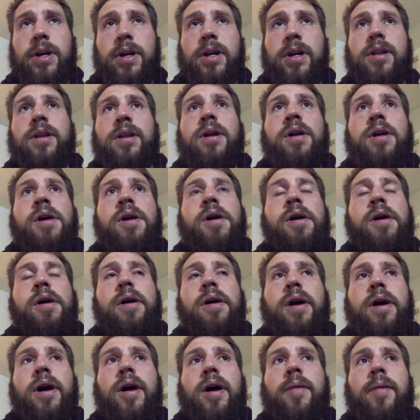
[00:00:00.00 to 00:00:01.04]
but
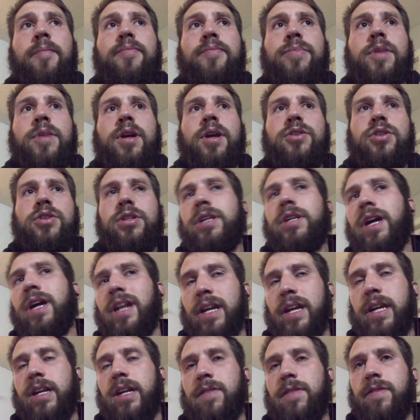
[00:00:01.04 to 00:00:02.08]
just kind
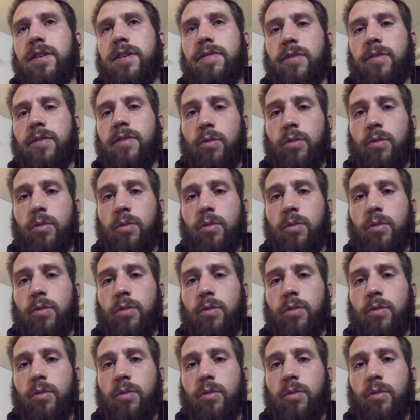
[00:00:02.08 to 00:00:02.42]
of get a feel for